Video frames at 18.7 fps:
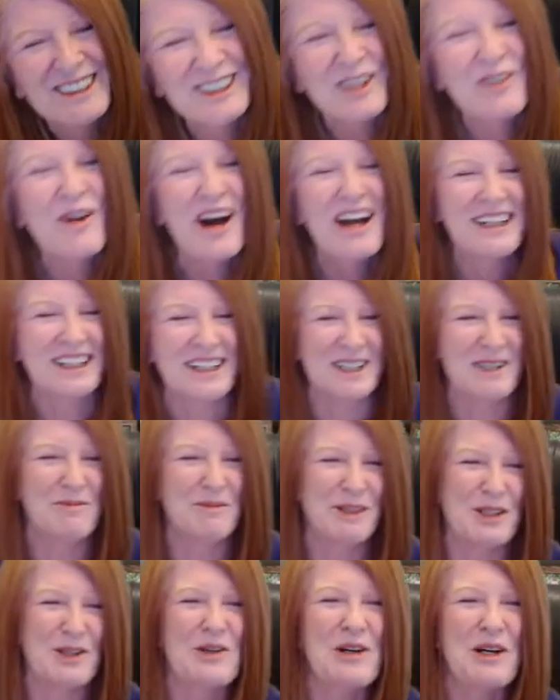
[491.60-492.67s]
so I can
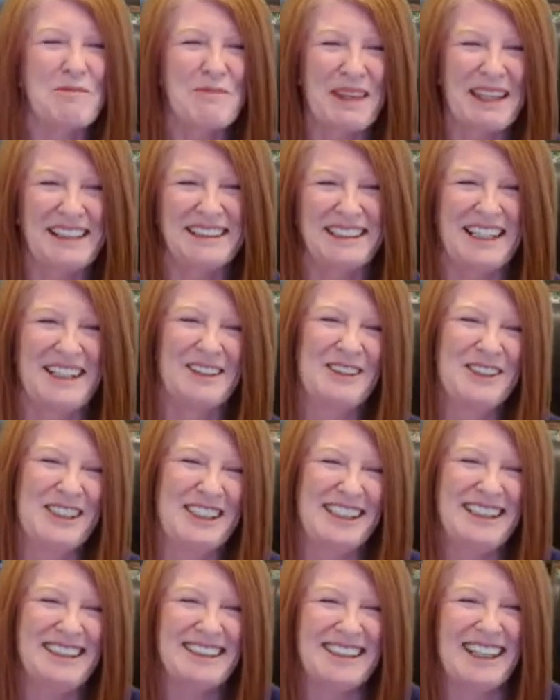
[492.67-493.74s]
absorb these
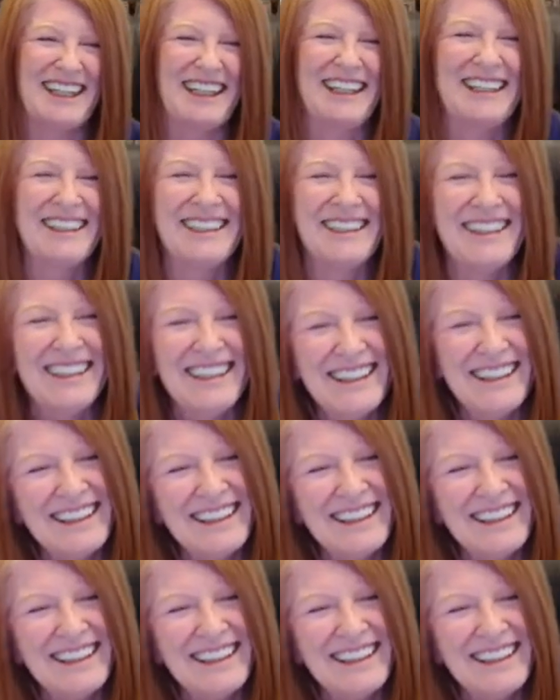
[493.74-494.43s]
energies again.